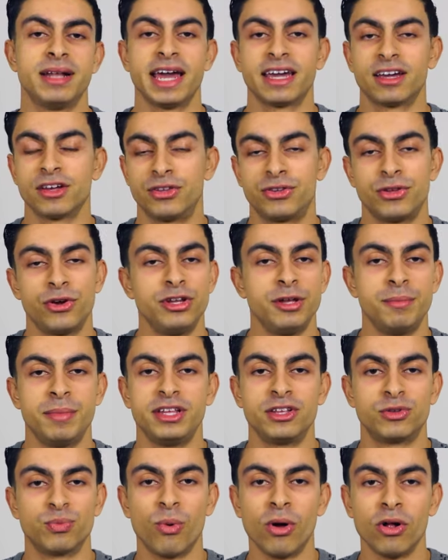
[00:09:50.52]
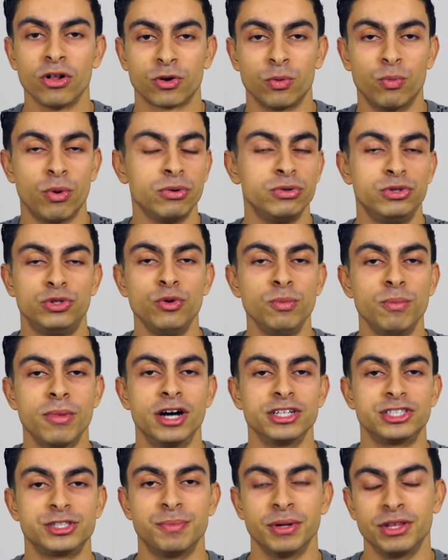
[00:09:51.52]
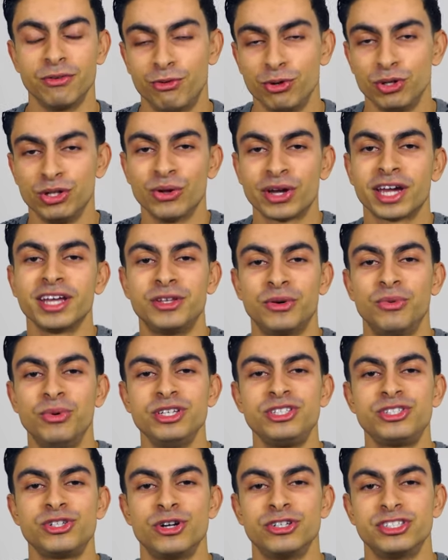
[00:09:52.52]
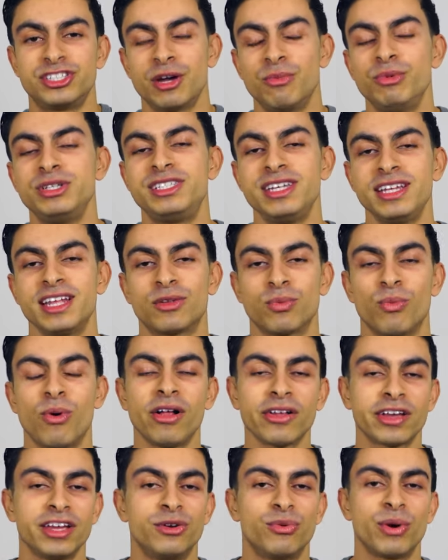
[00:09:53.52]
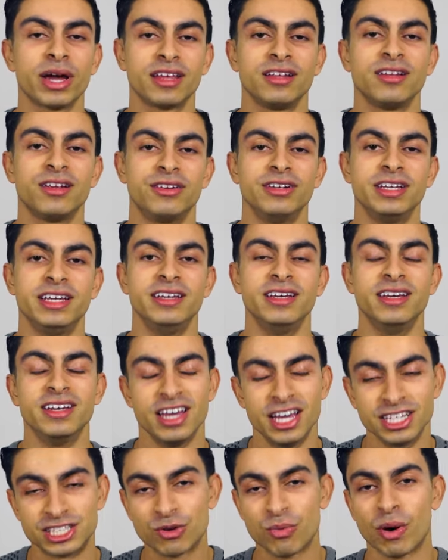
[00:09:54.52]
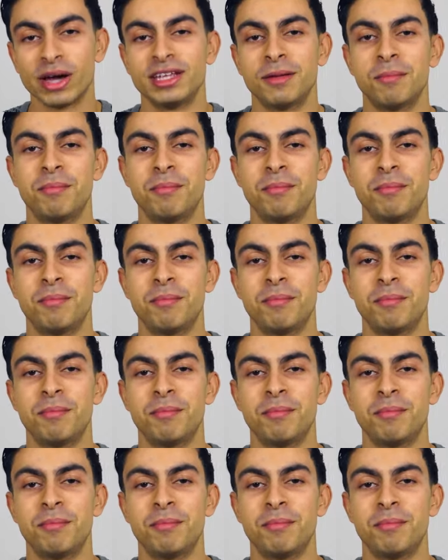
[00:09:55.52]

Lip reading: like a 30-minute walk won't do much, but if we look at the research, then we see that walking regularly is quite